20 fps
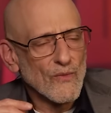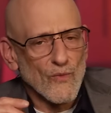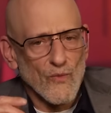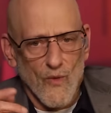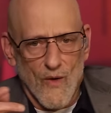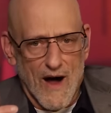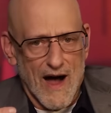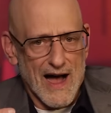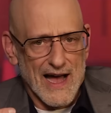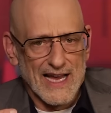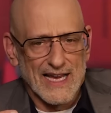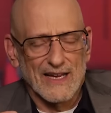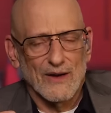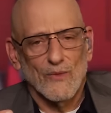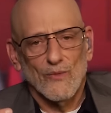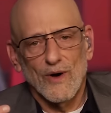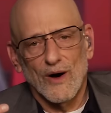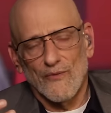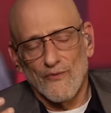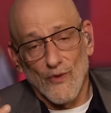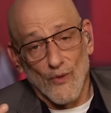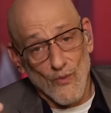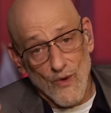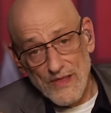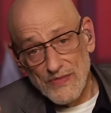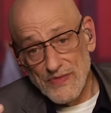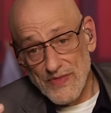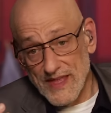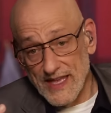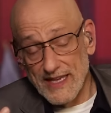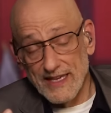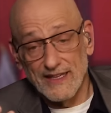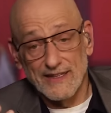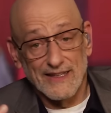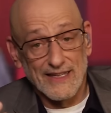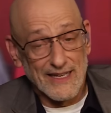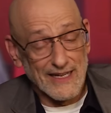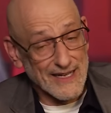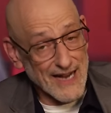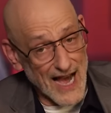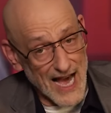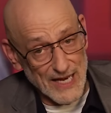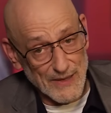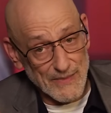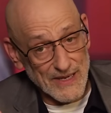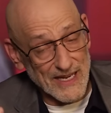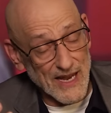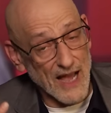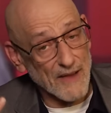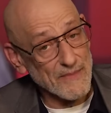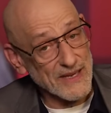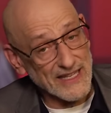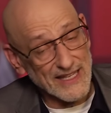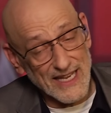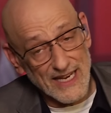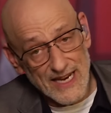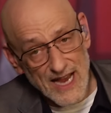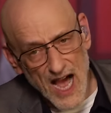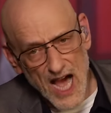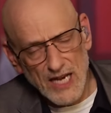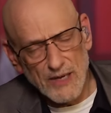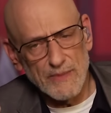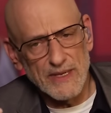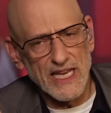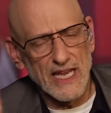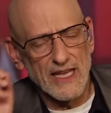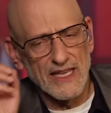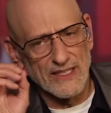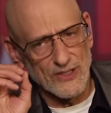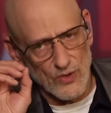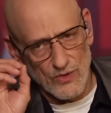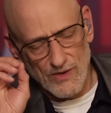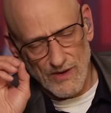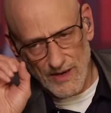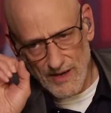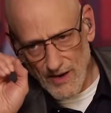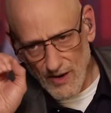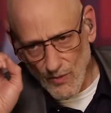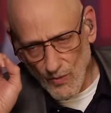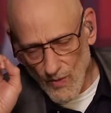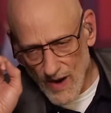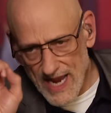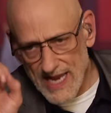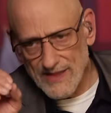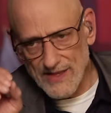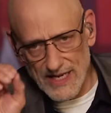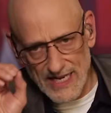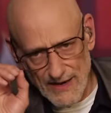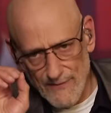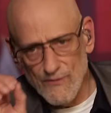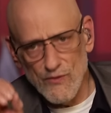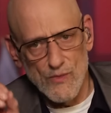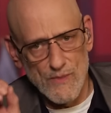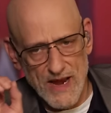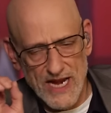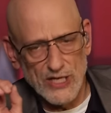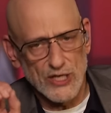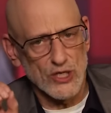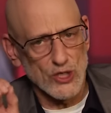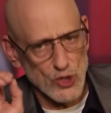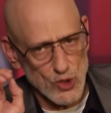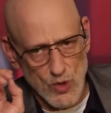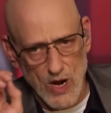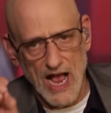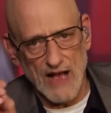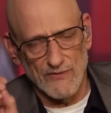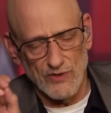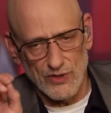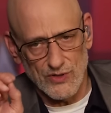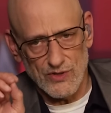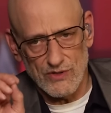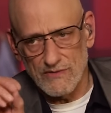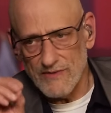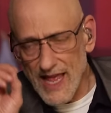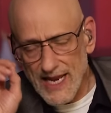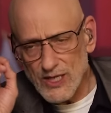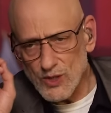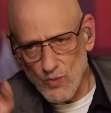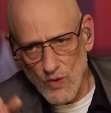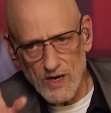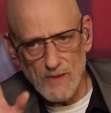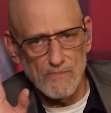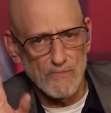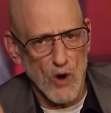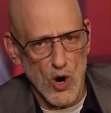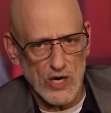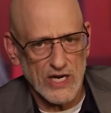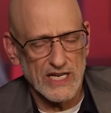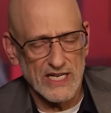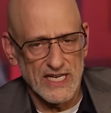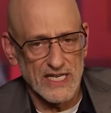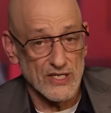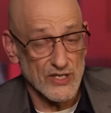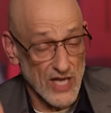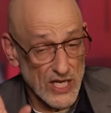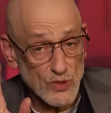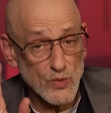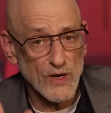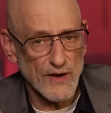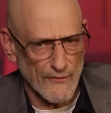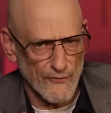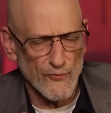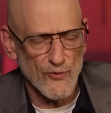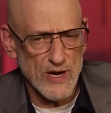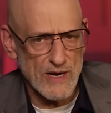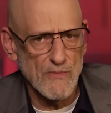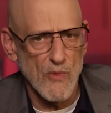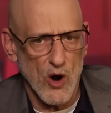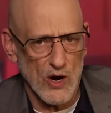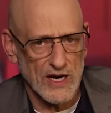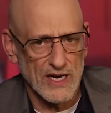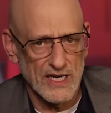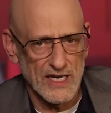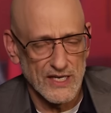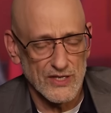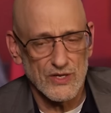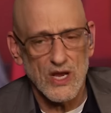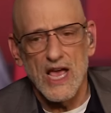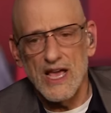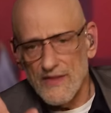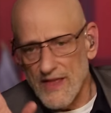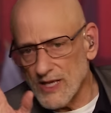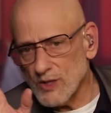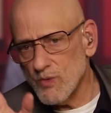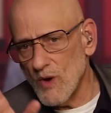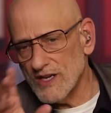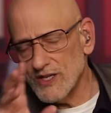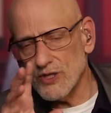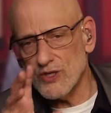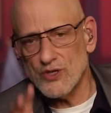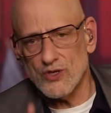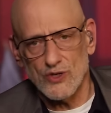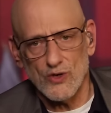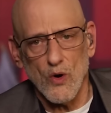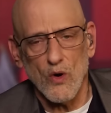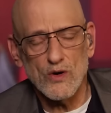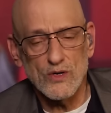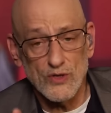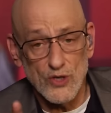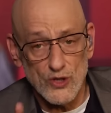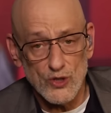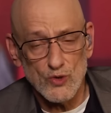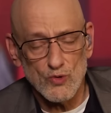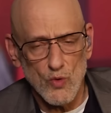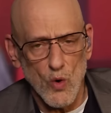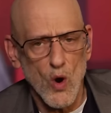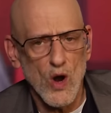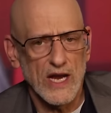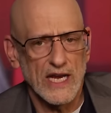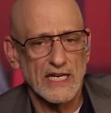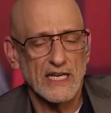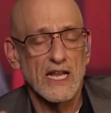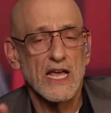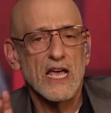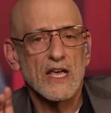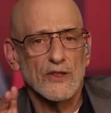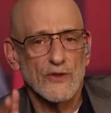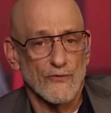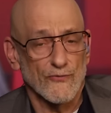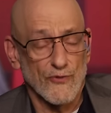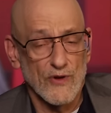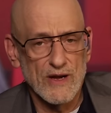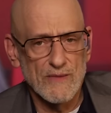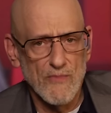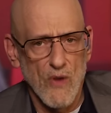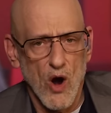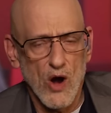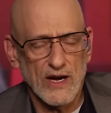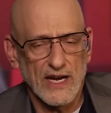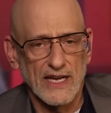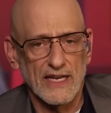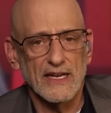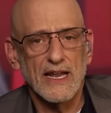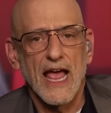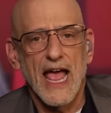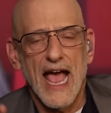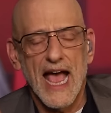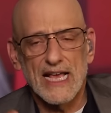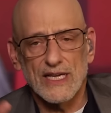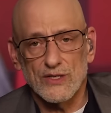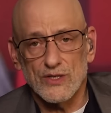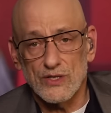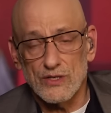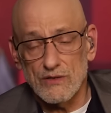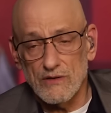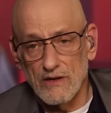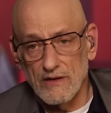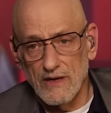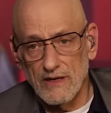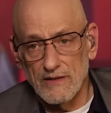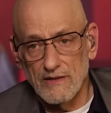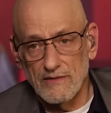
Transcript: Why? Well, for one thing, the economy. I mean, the economy is a way that information travels. That is what a market is. That's what a free market is. That's why destroying the free market, as